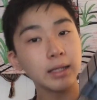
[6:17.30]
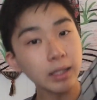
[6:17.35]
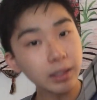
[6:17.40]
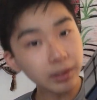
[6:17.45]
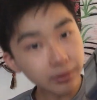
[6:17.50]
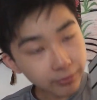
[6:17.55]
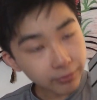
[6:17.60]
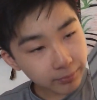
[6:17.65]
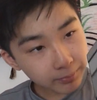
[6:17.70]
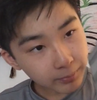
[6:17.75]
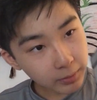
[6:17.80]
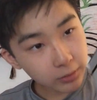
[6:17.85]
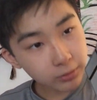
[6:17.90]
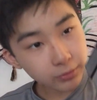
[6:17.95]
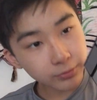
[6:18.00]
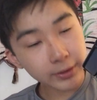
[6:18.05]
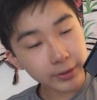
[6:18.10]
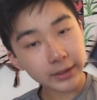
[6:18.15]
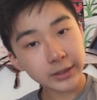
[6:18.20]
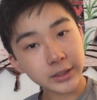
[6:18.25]
If
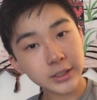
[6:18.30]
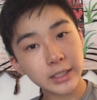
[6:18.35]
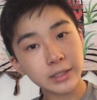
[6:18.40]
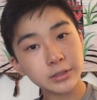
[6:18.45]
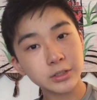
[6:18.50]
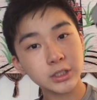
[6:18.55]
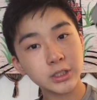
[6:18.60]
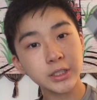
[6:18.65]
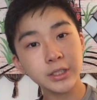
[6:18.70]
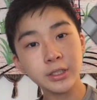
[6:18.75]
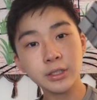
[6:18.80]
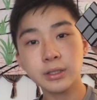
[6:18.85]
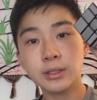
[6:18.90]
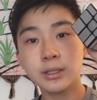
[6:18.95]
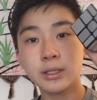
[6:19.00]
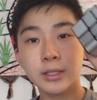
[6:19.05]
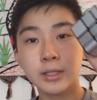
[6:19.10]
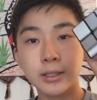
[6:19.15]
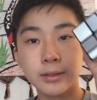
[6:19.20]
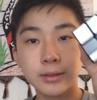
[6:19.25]
Mofang Jiaoshi
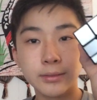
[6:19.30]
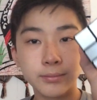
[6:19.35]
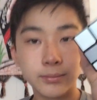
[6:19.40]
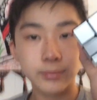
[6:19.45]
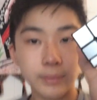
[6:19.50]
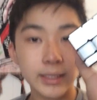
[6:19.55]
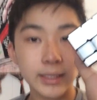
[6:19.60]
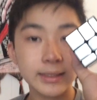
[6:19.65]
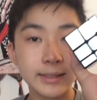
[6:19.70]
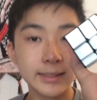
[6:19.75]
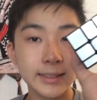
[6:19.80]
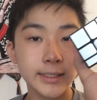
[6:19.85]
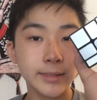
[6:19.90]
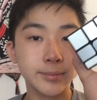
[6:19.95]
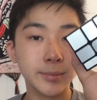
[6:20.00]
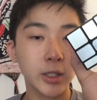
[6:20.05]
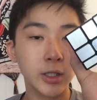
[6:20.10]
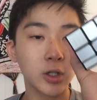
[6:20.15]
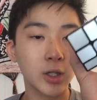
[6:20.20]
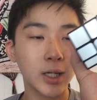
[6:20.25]
made this
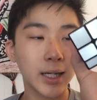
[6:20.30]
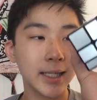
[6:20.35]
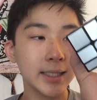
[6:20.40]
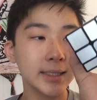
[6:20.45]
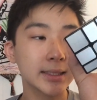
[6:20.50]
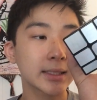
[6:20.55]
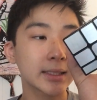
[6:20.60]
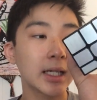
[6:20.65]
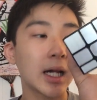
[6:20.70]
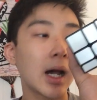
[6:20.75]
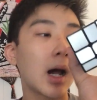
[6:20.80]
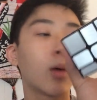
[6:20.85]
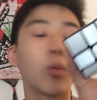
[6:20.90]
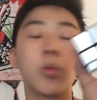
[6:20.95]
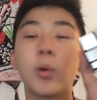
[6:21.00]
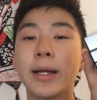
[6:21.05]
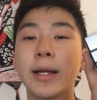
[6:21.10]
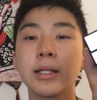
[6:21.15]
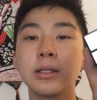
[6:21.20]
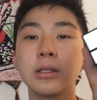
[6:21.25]
mirror S a
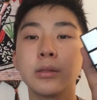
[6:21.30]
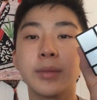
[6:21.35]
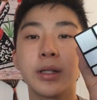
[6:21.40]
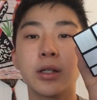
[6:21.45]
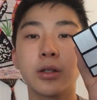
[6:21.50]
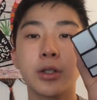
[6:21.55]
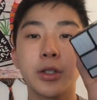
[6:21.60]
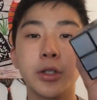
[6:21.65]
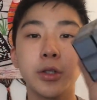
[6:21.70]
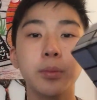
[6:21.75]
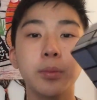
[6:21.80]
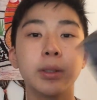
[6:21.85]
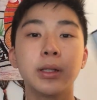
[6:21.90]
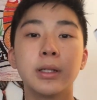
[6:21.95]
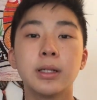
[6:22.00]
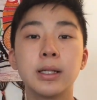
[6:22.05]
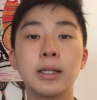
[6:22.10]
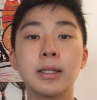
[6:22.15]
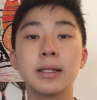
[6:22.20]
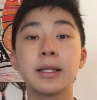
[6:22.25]
regular mirror cube,
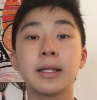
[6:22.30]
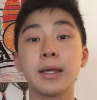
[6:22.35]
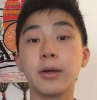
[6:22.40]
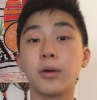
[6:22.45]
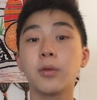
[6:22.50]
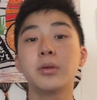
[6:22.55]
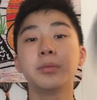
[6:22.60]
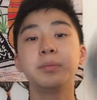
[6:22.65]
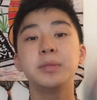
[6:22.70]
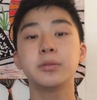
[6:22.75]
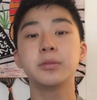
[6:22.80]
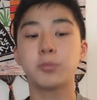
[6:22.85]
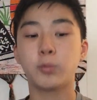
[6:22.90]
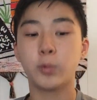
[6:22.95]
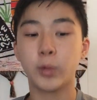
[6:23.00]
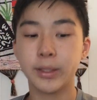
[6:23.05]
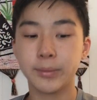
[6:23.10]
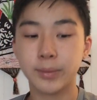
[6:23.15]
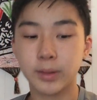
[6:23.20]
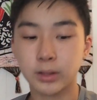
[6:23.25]
it would have been way